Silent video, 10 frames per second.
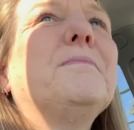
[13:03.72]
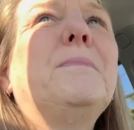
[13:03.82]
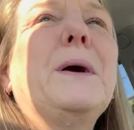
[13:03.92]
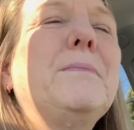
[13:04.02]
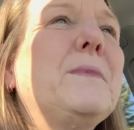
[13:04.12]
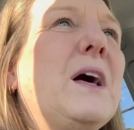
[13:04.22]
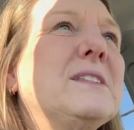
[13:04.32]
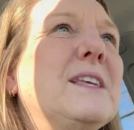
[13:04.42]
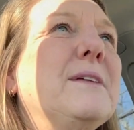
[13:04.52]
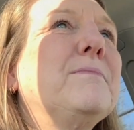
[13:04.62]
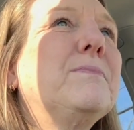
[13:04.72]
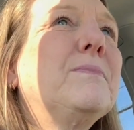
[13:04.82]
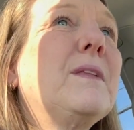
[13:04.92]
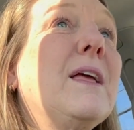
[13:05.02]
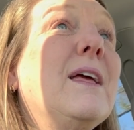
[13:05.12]
But I'll see.
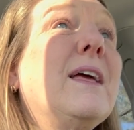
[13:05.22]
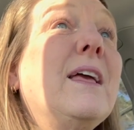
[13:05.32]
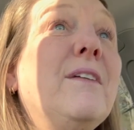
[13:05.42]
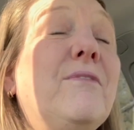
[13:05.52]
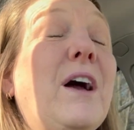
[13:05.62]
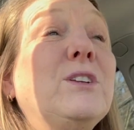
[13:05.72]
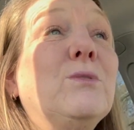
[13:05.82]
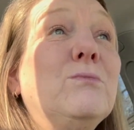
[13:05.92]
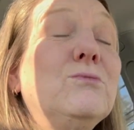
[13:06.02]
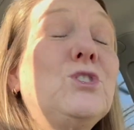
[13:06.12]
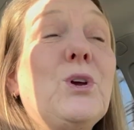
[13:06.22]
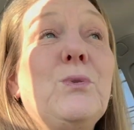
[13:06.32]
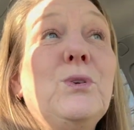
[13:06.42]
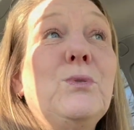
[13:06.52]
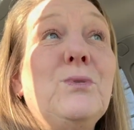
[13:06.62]
If I don't show
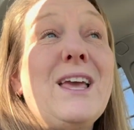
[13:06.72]
you the